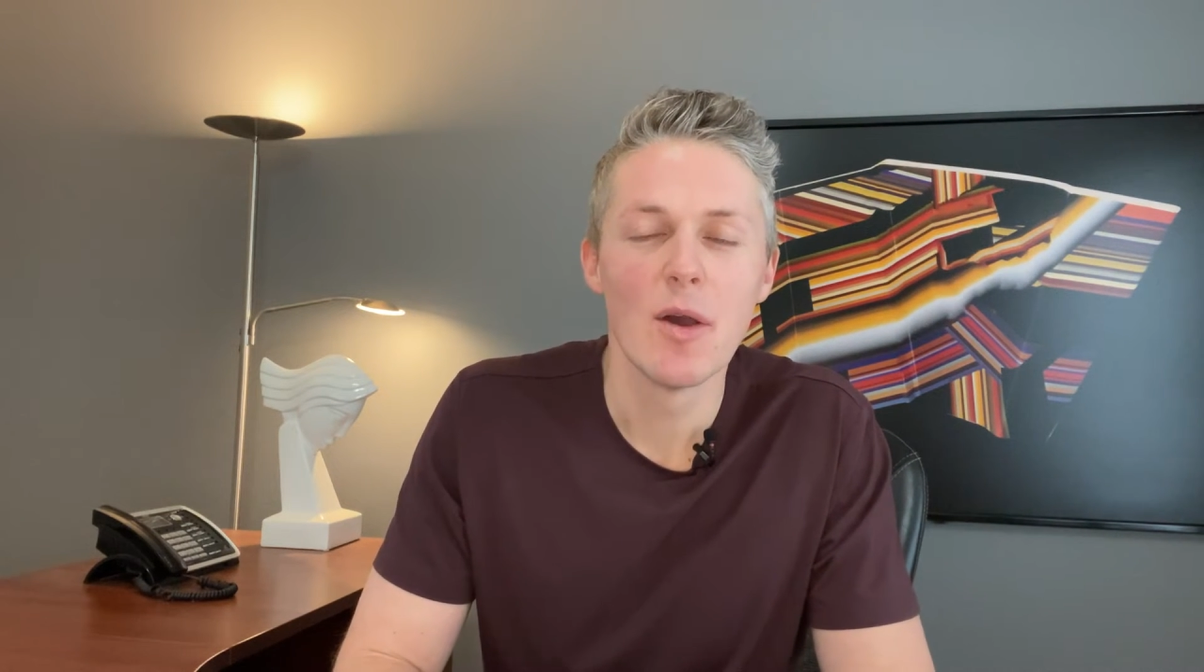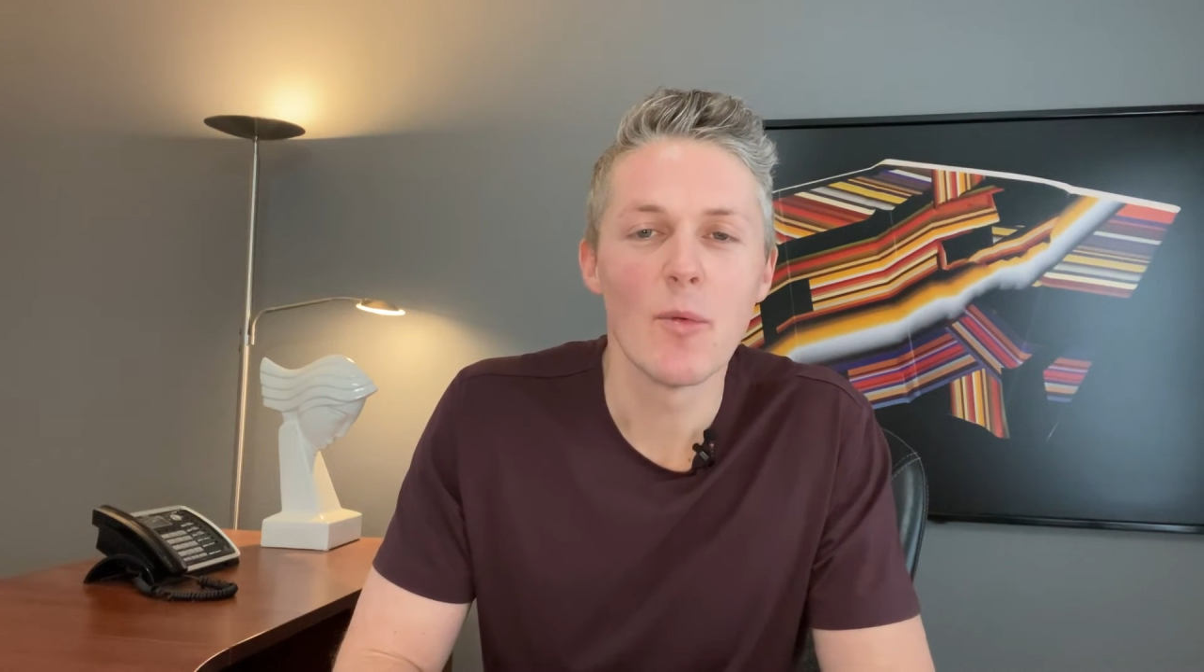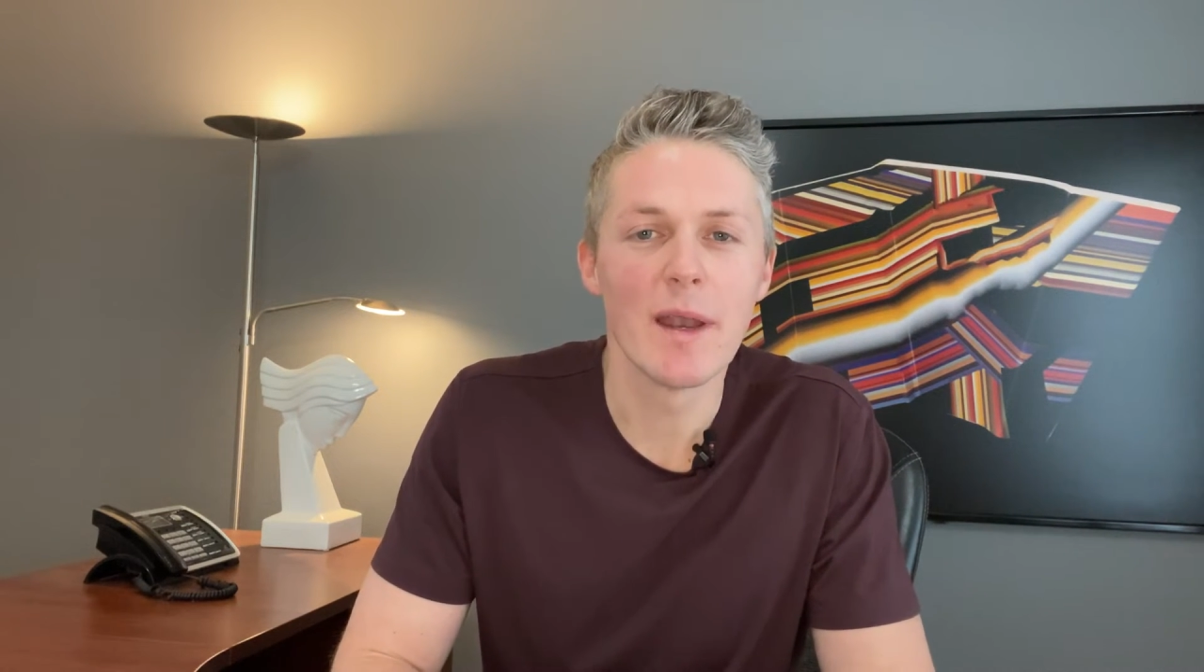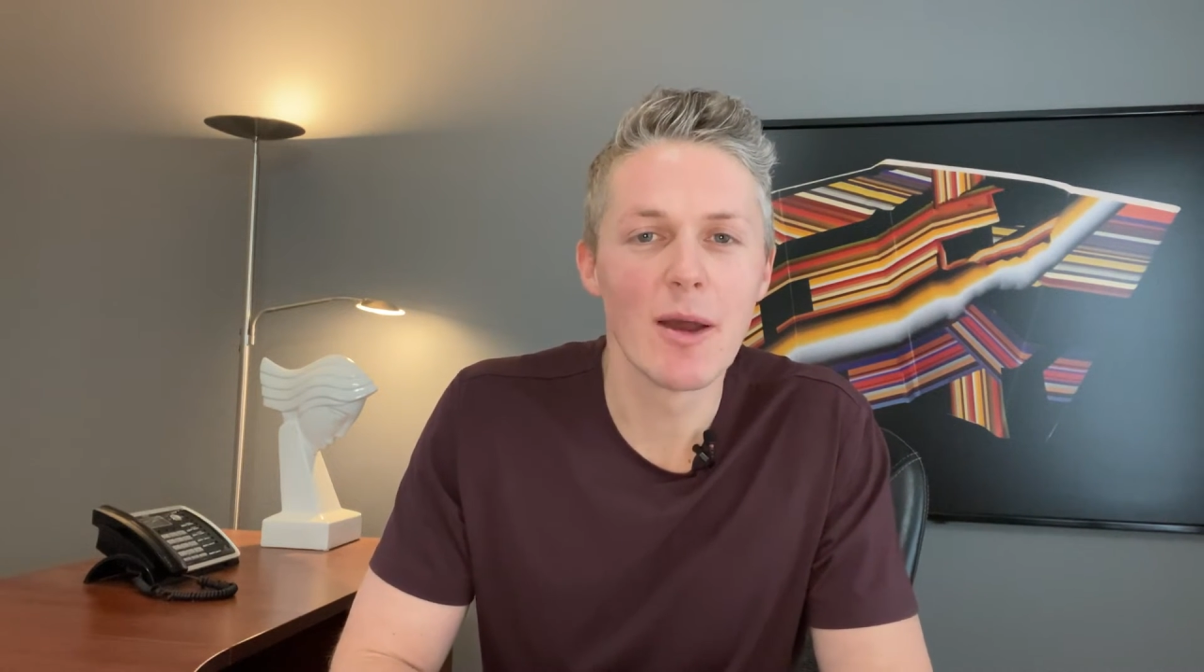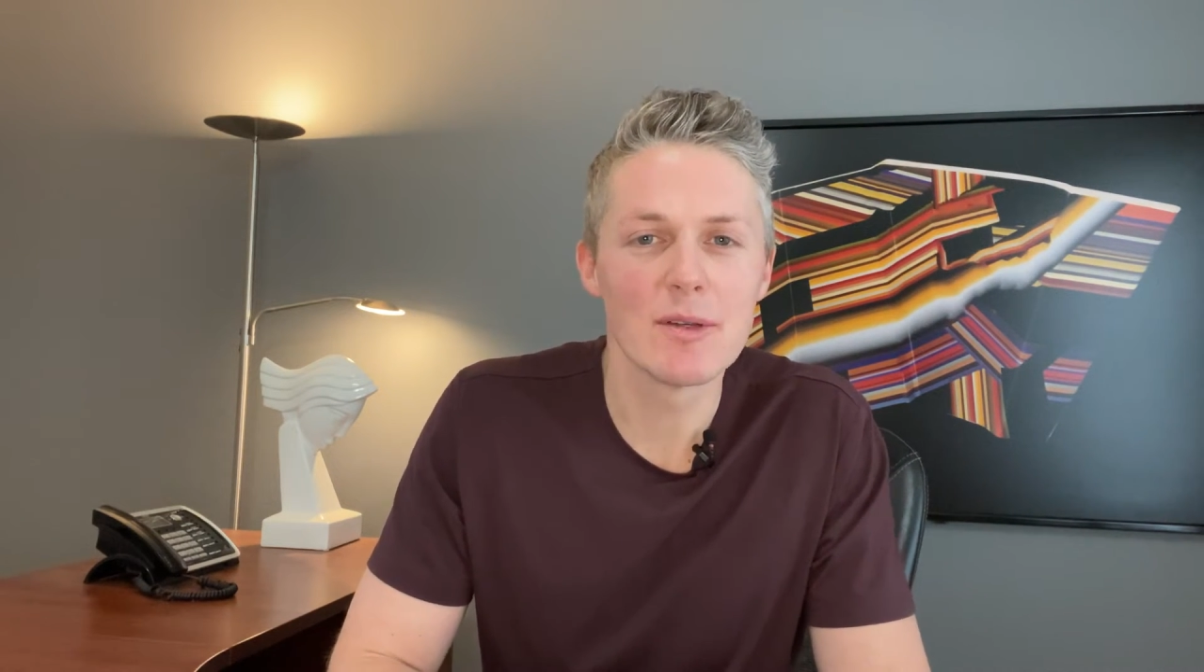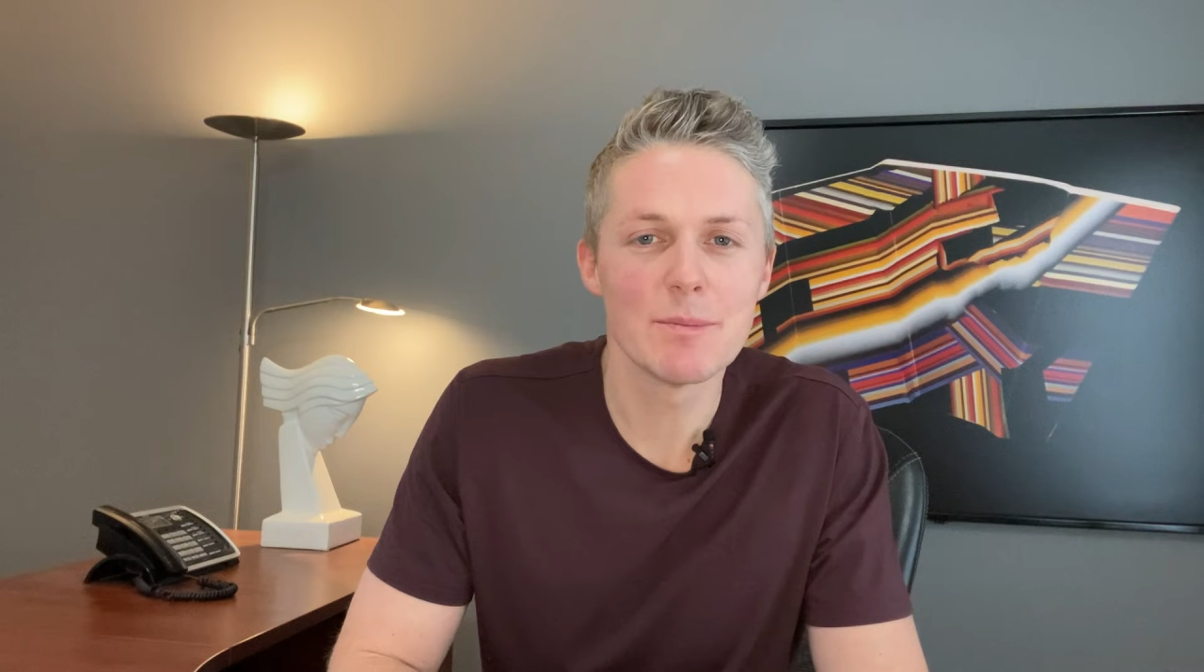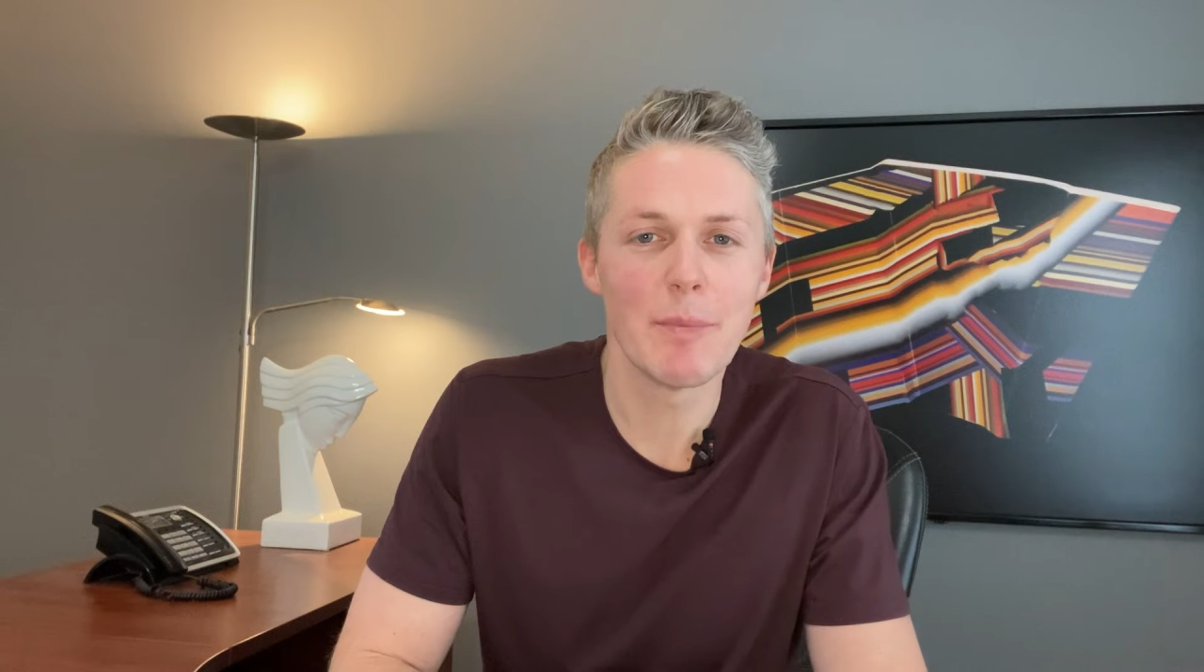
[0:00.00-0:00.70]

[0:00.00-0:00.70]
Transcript: When I was